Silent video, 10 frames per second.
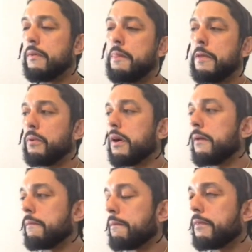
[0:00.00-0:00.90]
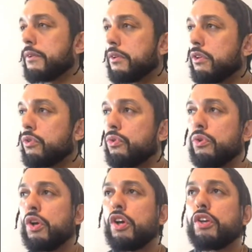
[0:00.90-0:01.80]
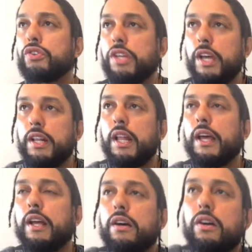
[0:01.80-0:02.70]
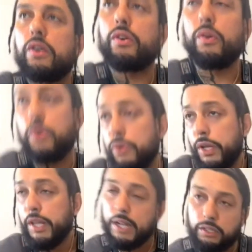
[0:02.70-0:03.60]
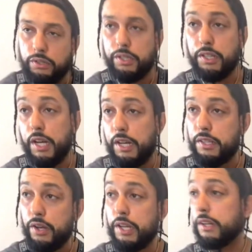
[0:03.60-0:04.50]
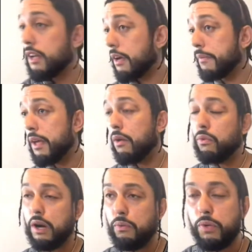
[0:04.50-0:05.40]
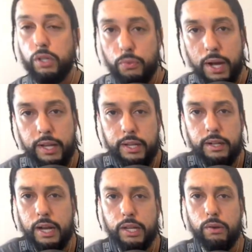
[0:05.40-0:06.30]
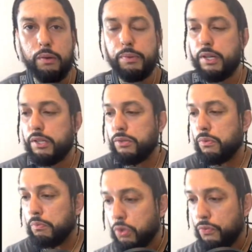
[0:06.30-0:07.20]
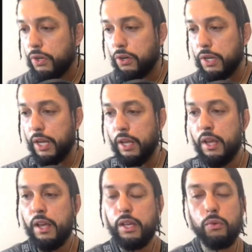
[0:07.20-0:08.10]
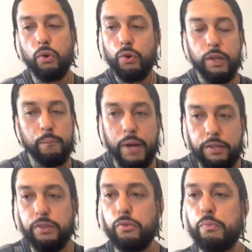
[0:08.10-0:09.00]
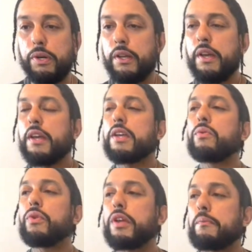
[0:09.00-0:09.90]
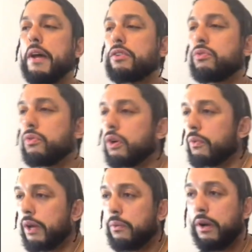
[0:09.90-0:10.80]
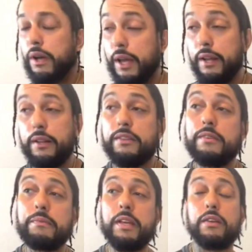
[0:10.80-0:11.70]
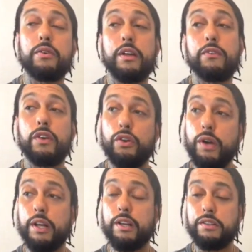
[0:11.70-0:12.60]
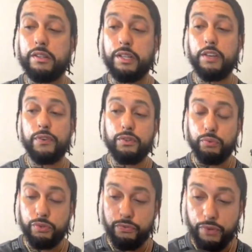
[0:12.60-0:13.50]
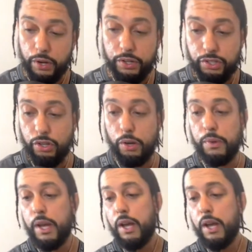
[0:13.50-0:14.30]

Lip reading: You said like, oh, well, he knocked all the other guys out. He didn't knock me out. Well, I wonder why he didn't knock you out because you were moving all night. You were on your bicycle, but you were on your bicycle in a way where, and to me, I'll give you a credit because your defense was very sharp.